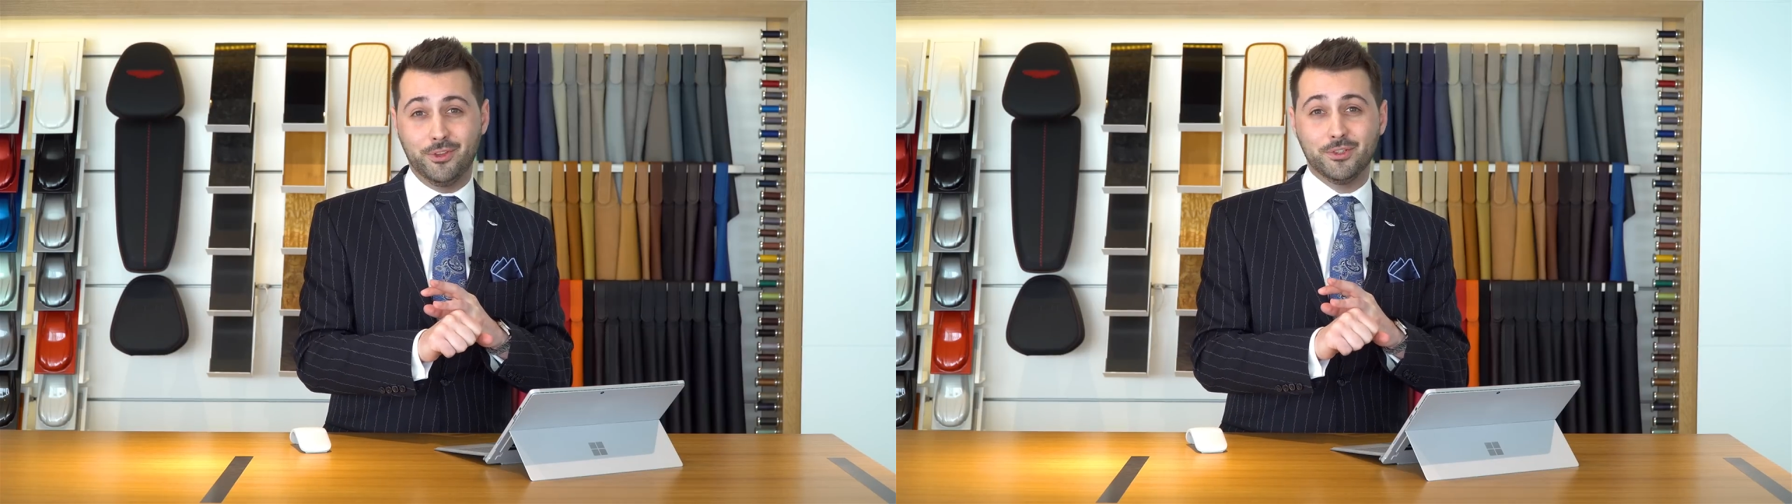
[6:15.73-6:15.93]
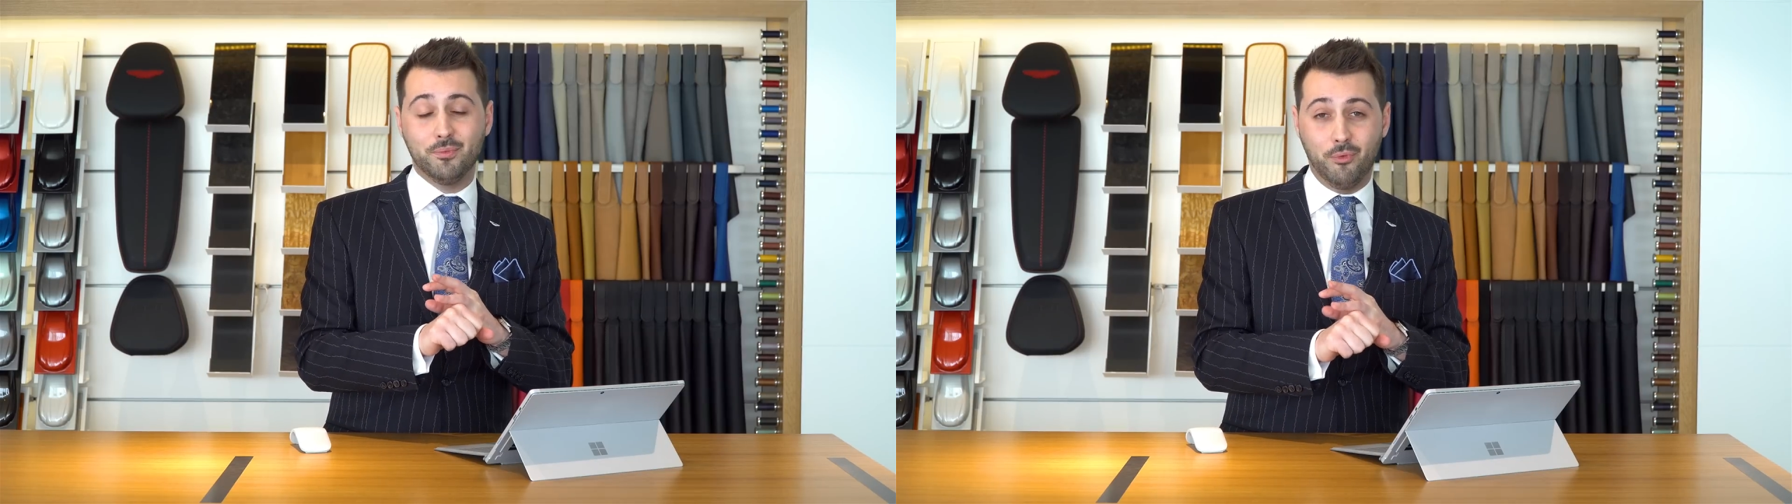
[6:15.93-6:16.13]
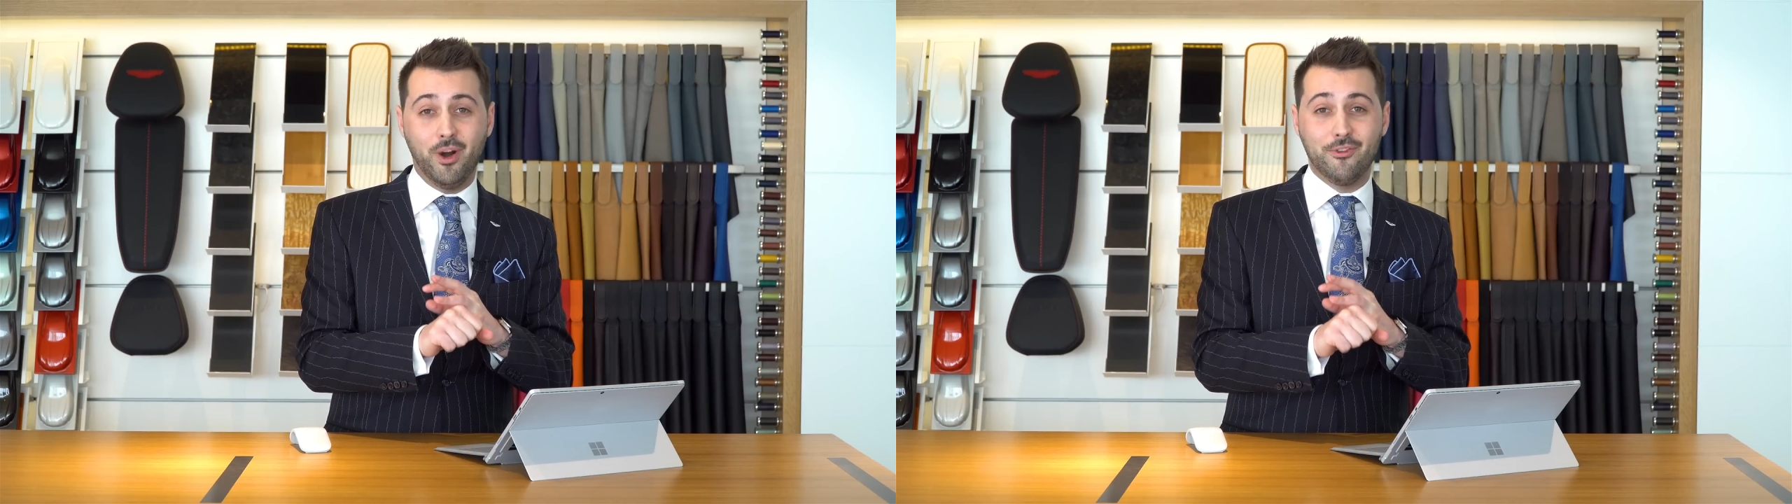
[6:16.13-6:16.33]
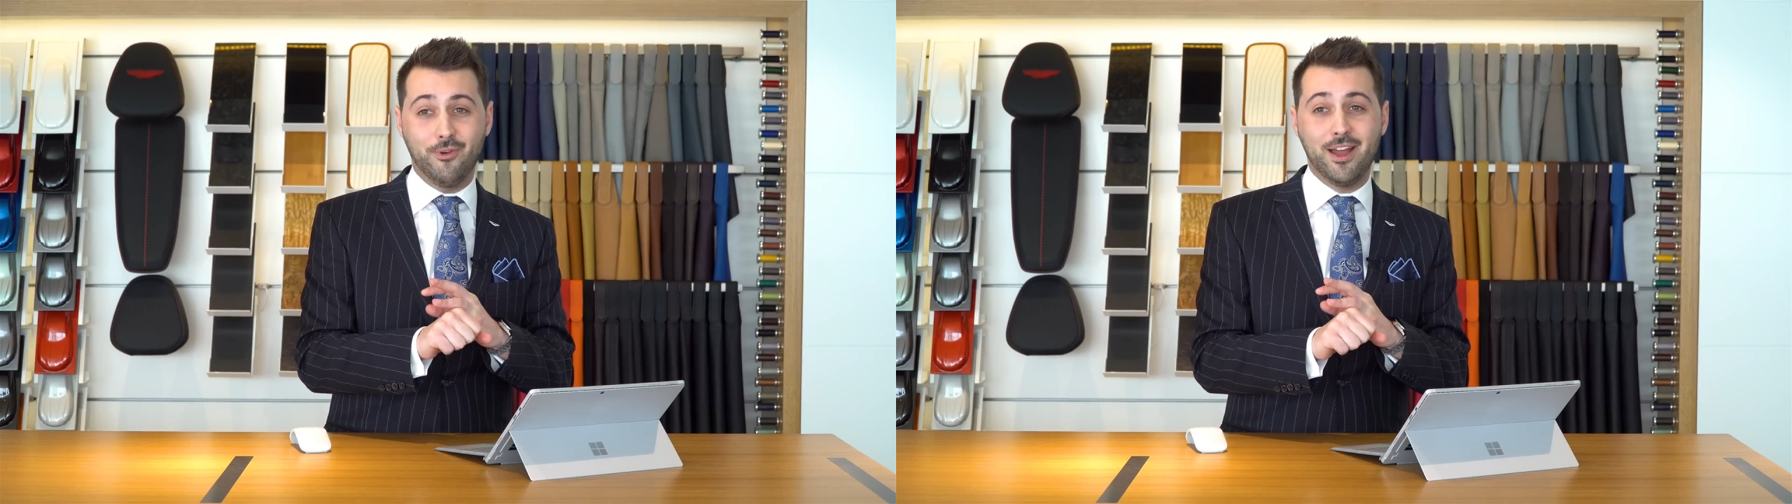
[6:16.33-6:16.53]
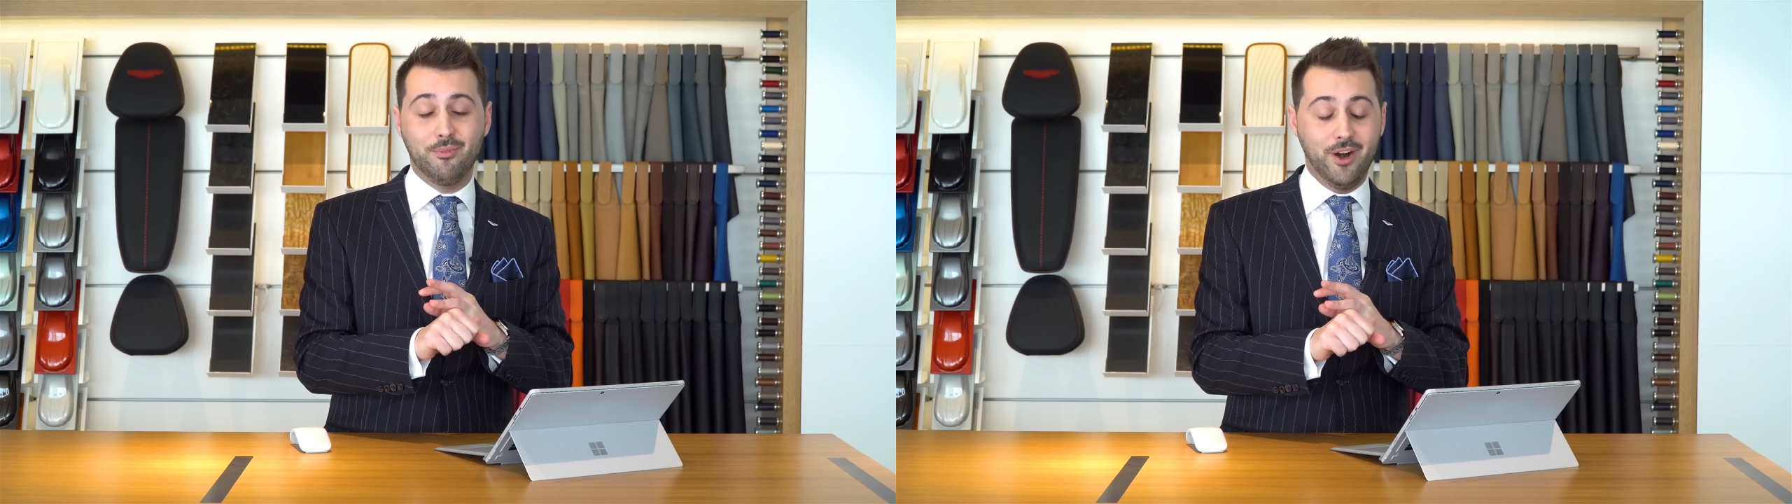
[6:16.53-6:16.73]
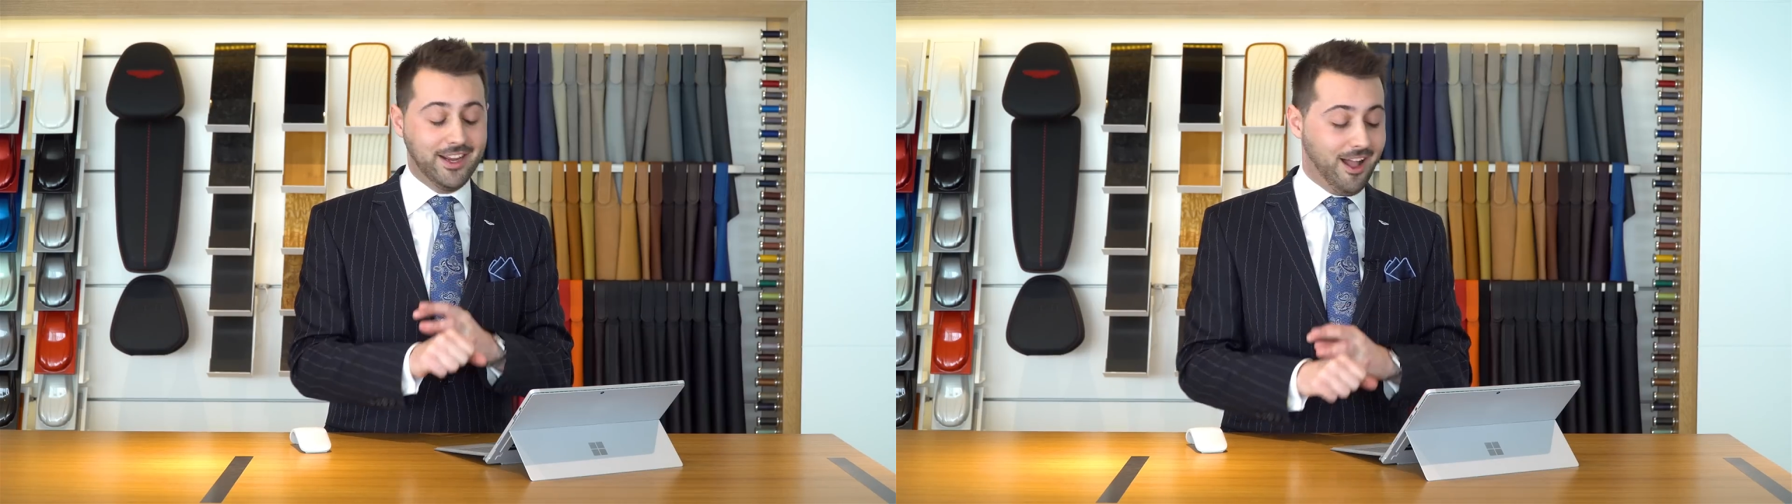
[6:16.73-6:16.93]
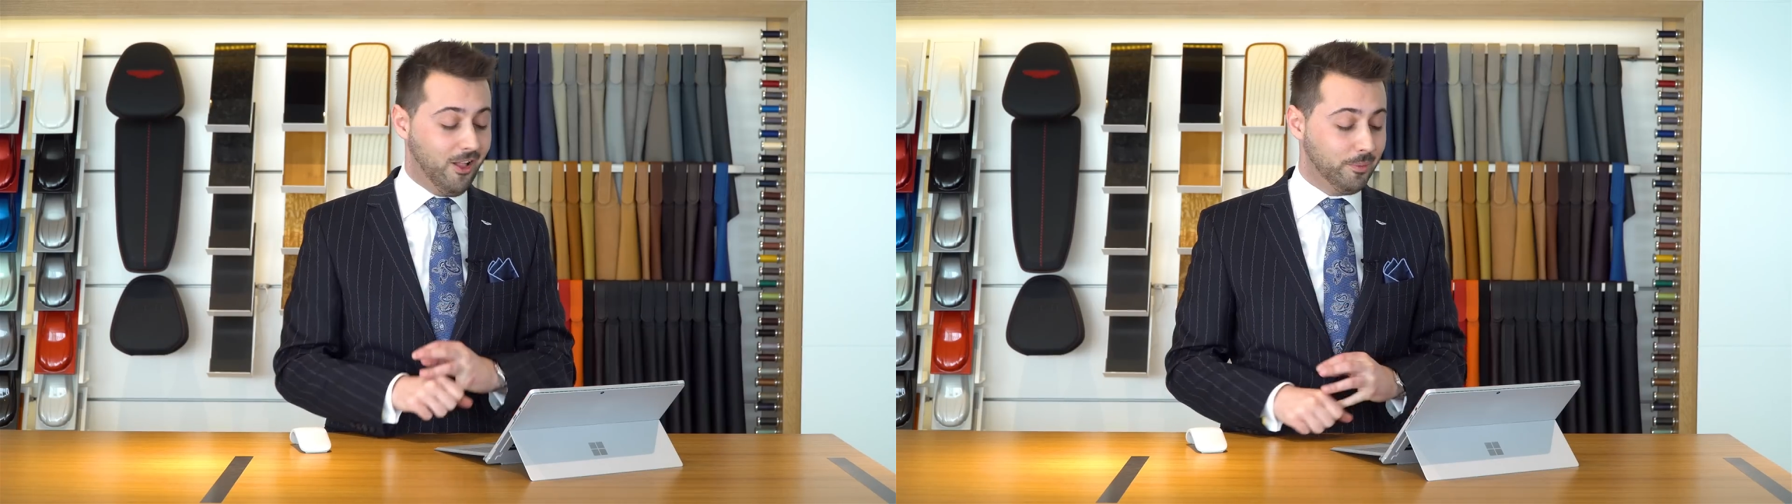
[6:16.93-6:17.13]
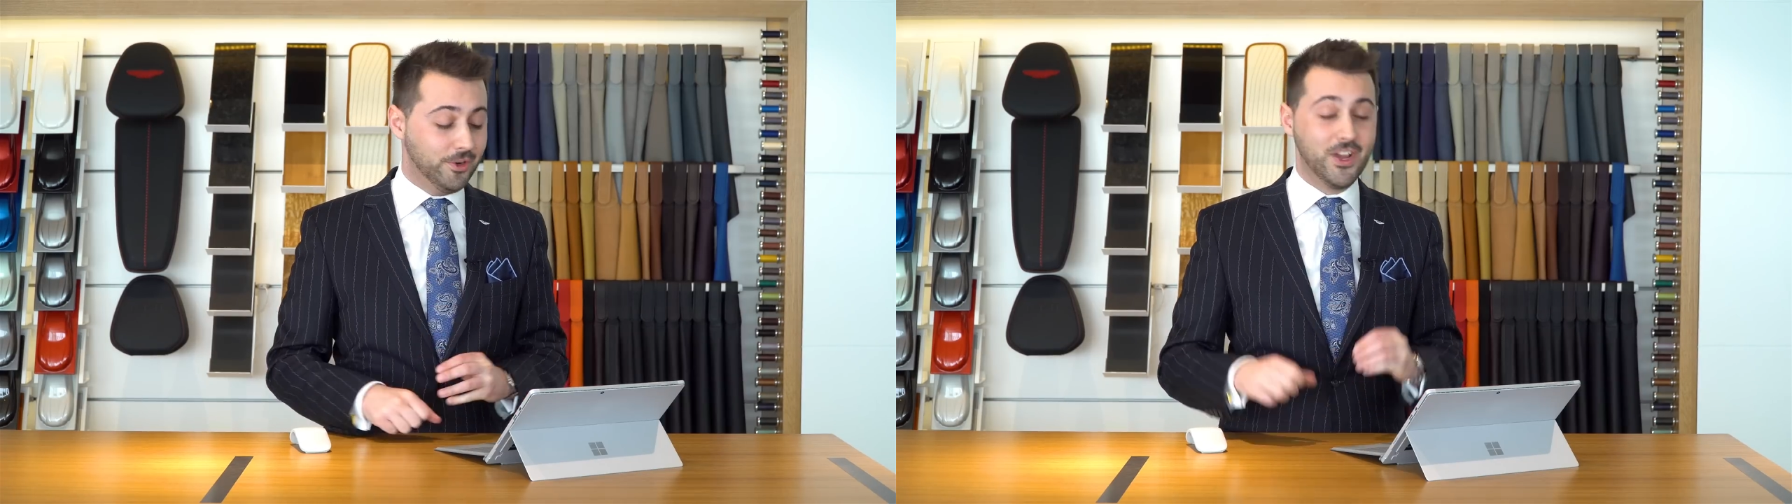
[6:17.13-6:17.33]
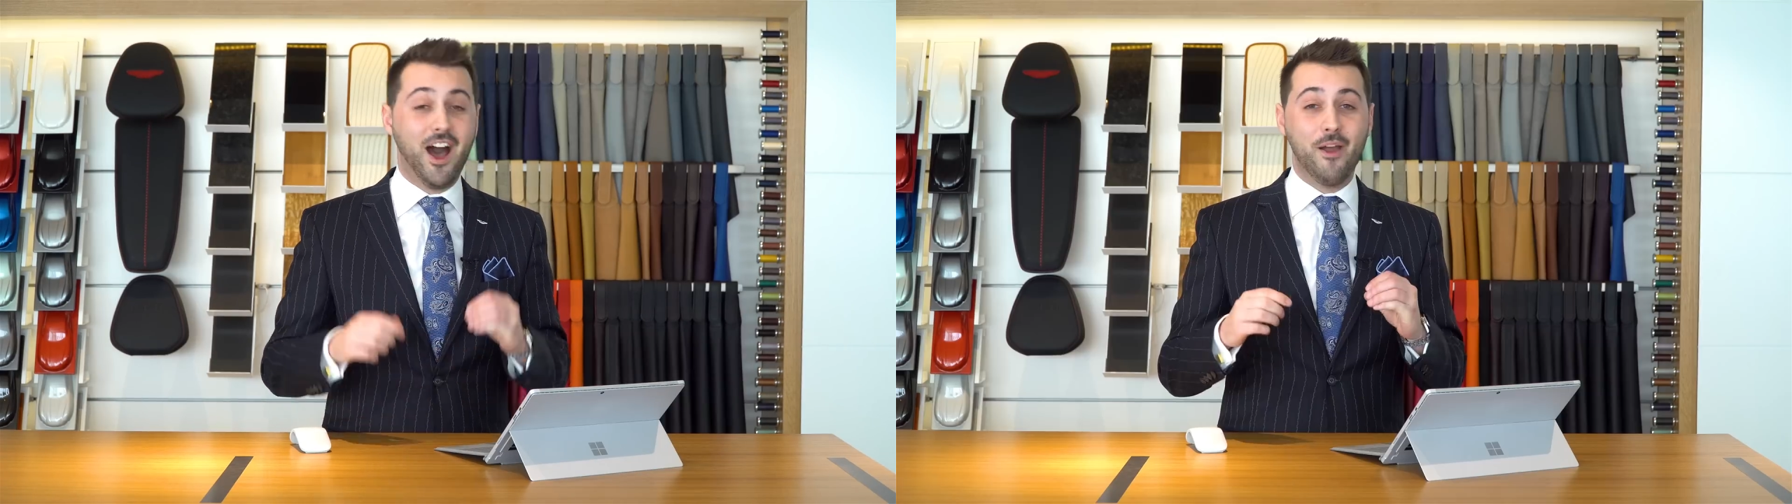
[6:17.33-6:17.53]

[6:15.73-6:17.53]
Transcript: those bright red brake calipers.